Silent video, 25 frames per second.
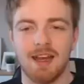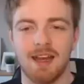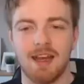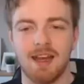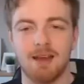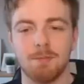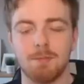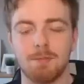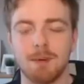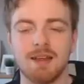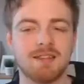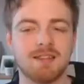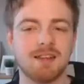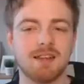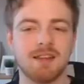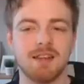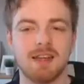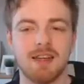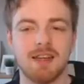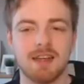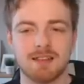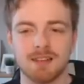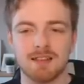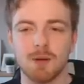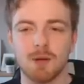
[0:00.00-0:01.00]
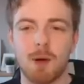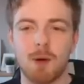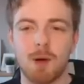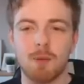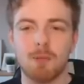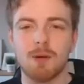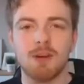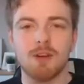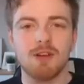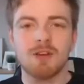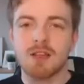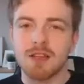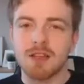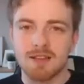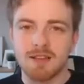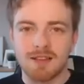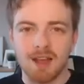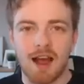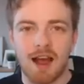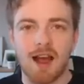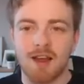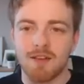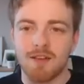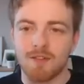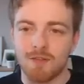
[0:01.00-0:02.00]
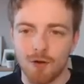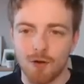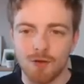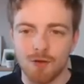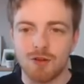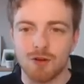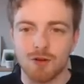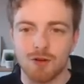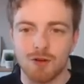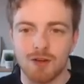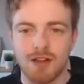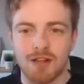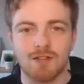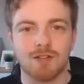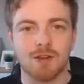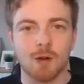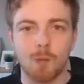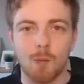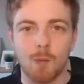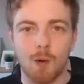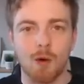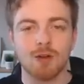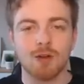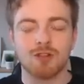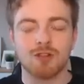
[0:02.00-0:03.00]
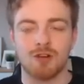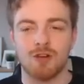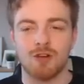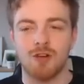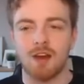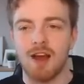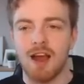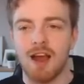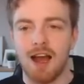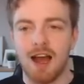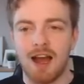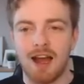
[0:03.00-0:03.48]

Basically, it's the one where you can dive underneath the water.